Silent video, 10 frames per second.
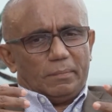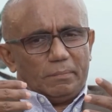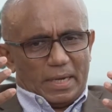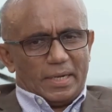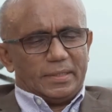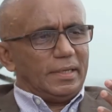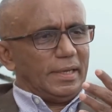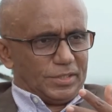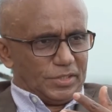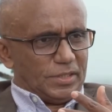by the
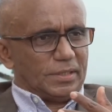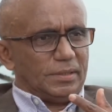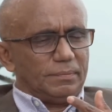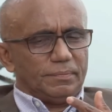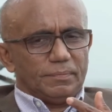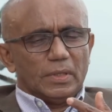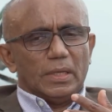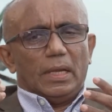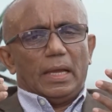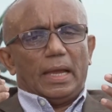lecturer,
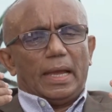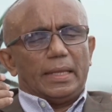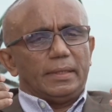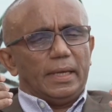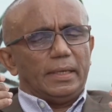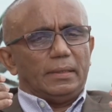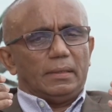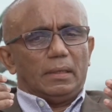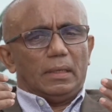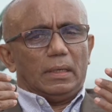and then
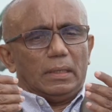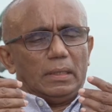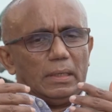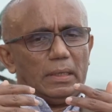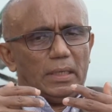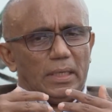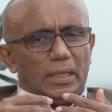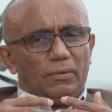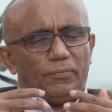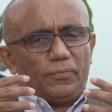
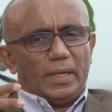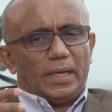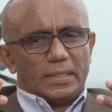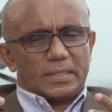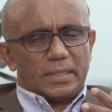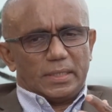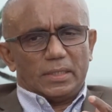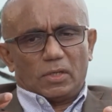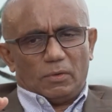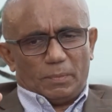if there are
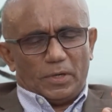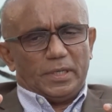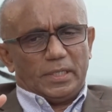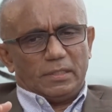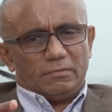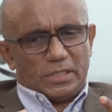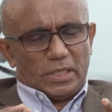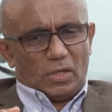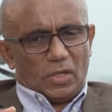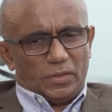certain commodities which
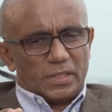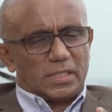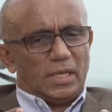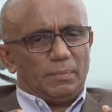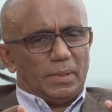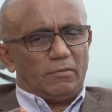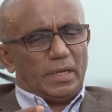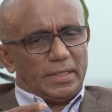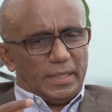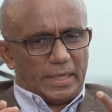are on the table
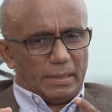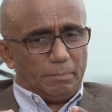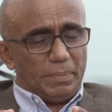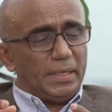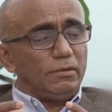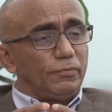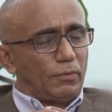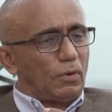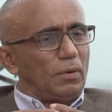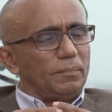where they can bid
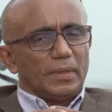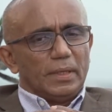for,